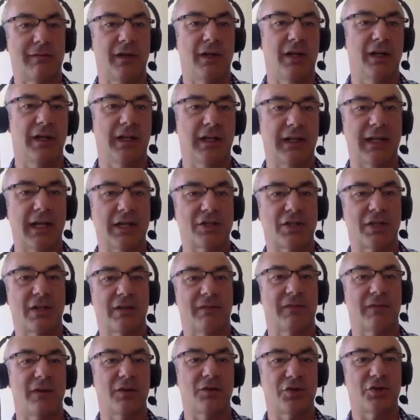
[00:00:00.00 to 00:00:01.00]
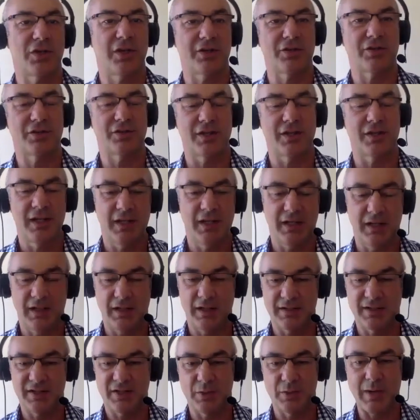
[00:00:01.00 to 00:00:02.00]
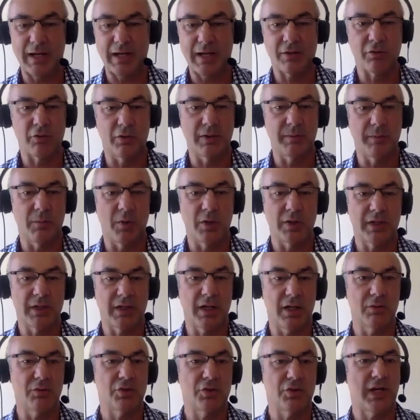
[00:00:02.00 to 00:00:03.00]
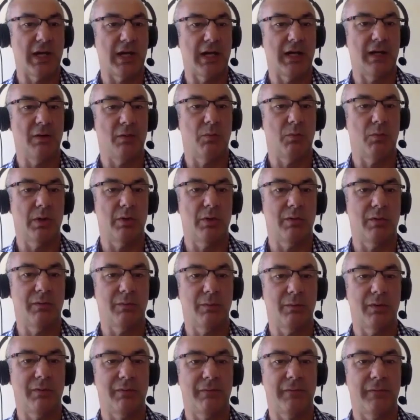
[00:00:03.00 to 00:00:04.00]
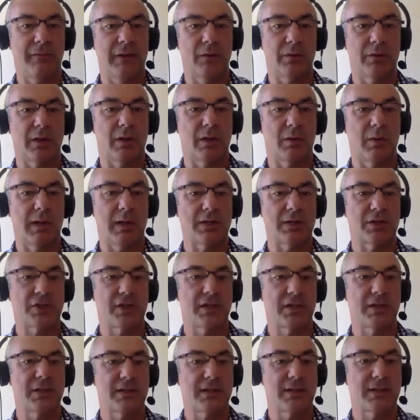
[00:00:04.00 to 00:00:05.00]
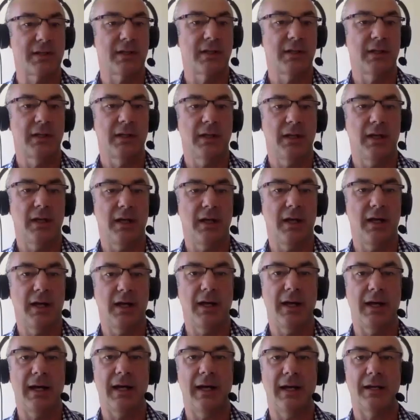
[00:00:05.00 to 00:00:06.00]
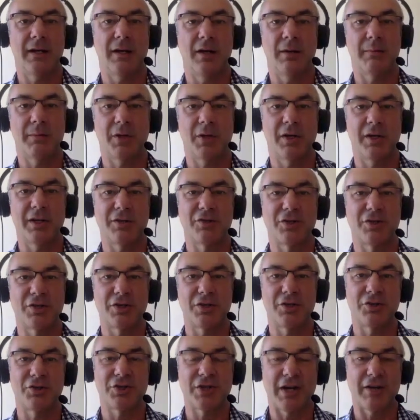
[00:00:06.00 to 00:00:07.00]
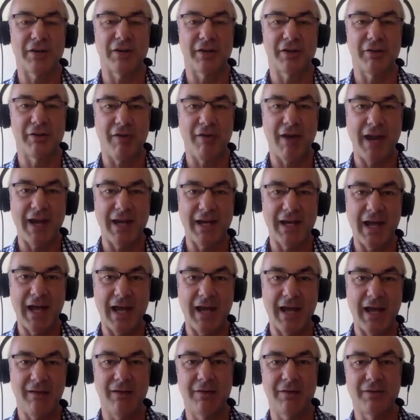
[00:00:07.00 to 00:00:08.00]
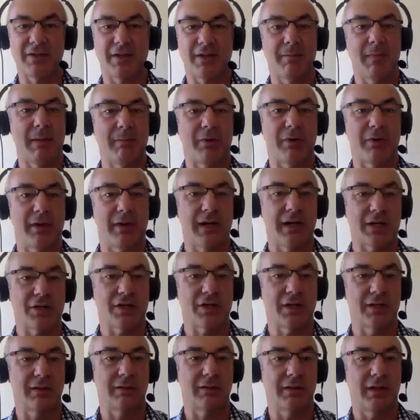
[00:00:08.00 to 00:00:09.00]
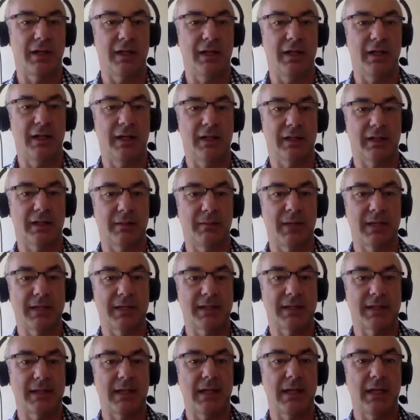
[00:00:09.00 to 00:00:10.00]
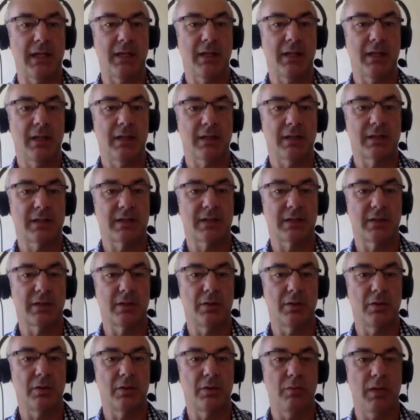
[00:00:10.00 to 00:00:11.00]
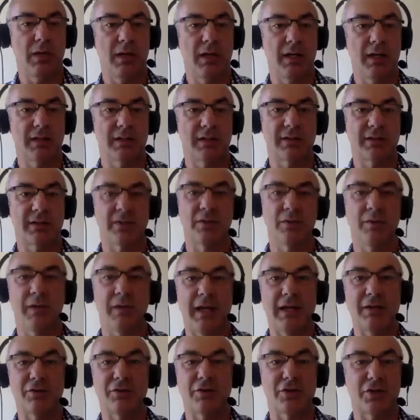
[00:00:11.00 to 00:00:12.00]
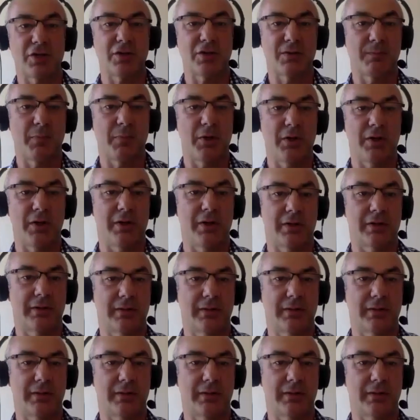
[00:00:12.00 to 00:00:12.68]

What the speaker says: Engage in the Future. Sue Ackroyd, my co-chair, will field the questions. And I'm going to introduce Sharon Gray now, who's a member of the National Committee, to introduce Bernard.